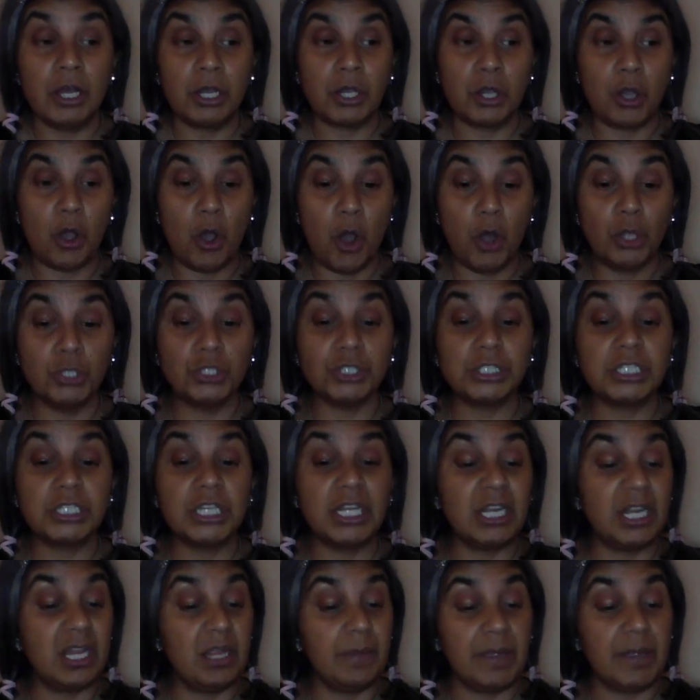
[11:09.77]

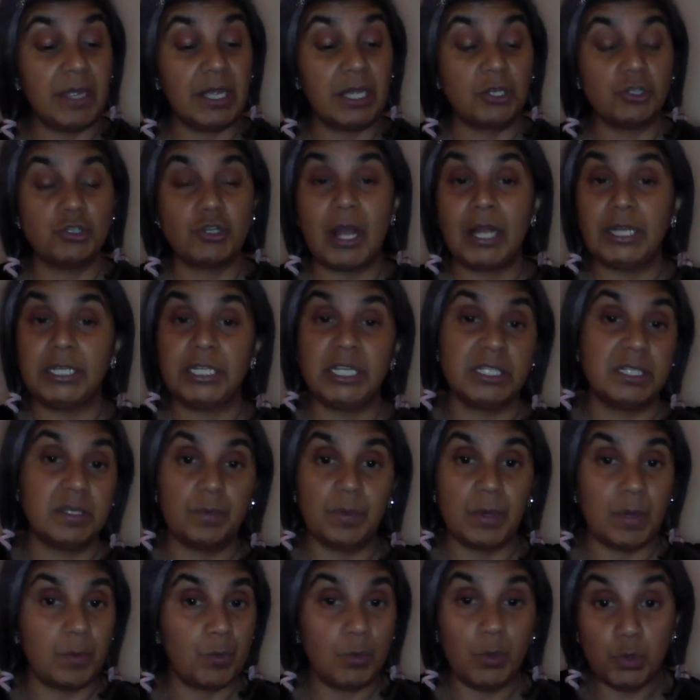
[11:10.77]
constantly being attracted to
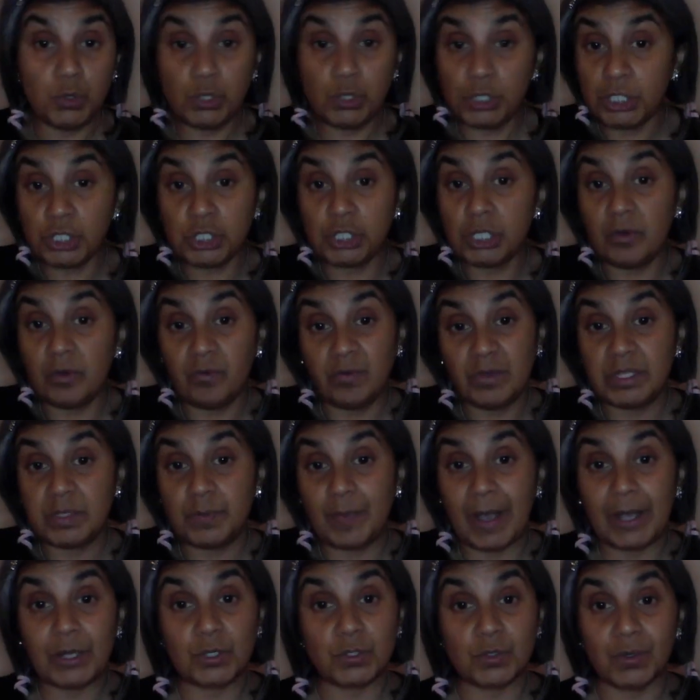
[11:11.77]
people who just don't
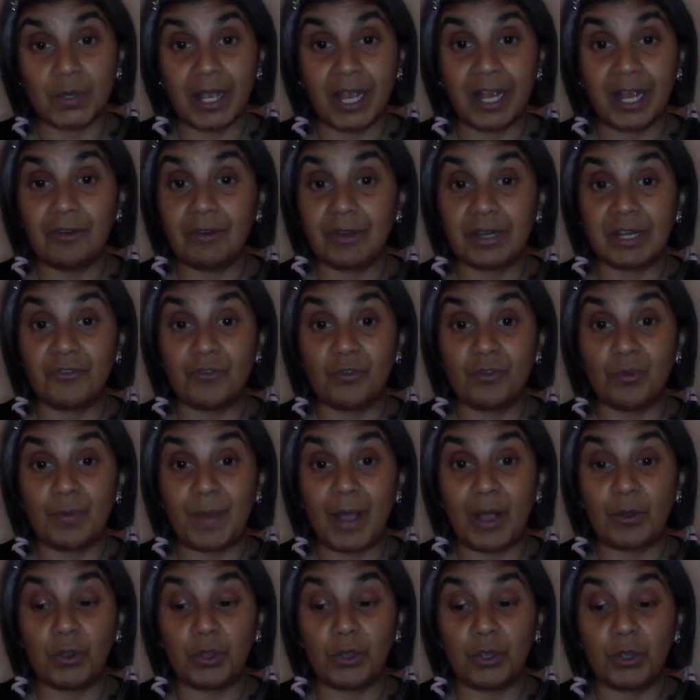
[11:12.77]
respect or care enough
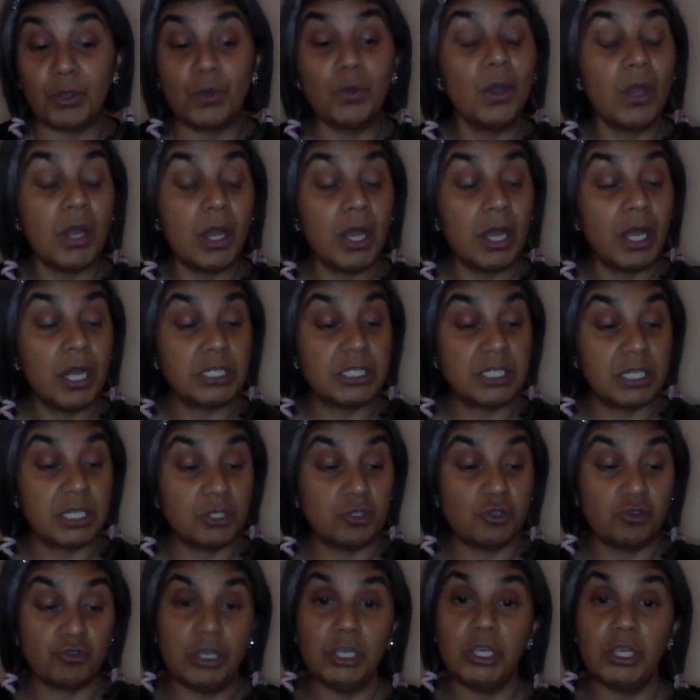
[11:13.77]
about you to
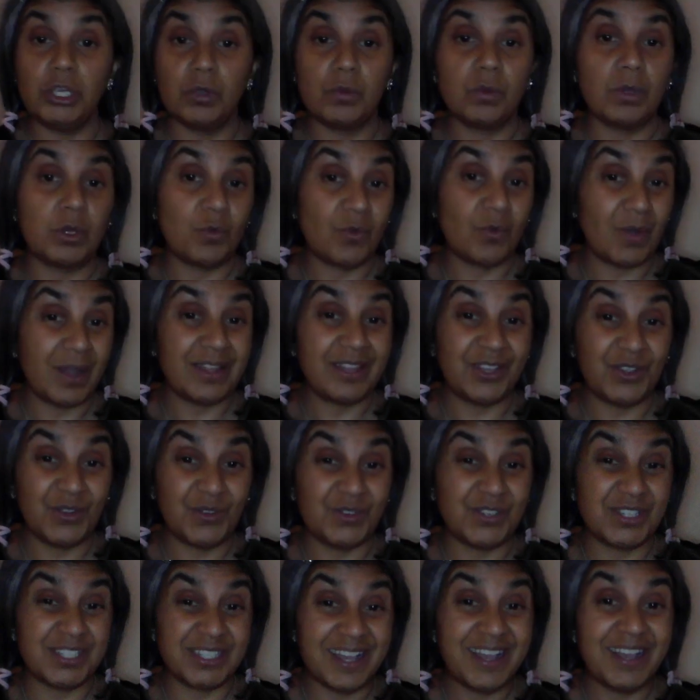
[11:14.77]
treat you in a way that you
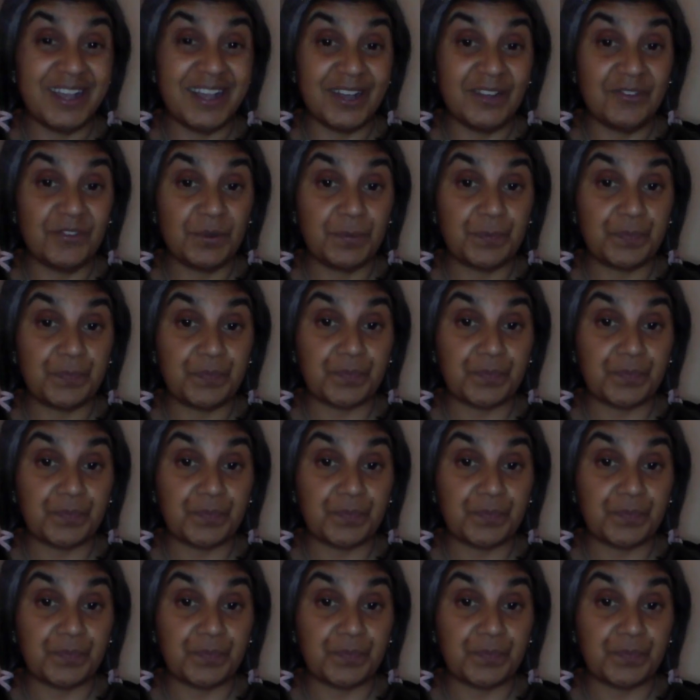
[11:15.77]
deserve.